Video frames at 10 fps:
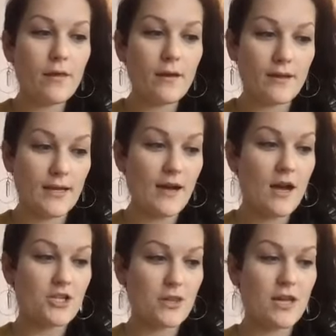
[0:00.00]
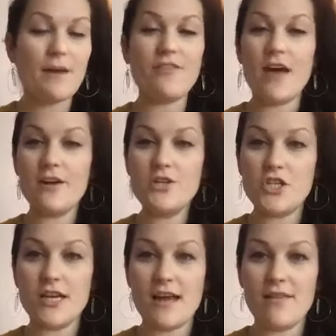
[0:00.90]
Eh, gosh, think about the
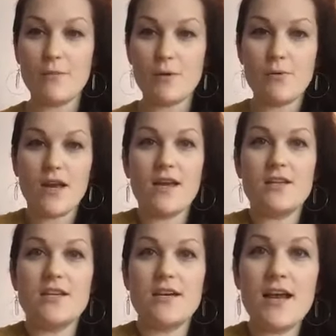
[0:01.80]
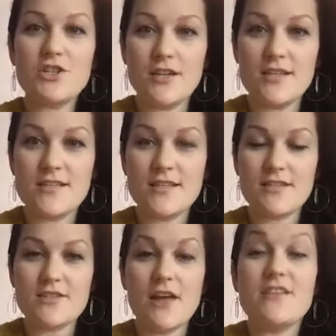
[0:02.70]
energy again that we're bringing into connections.
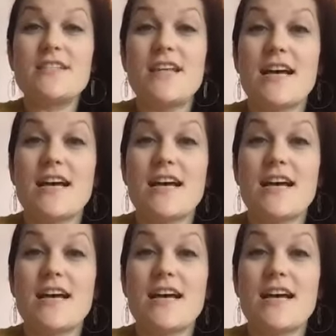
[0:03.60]
There's not this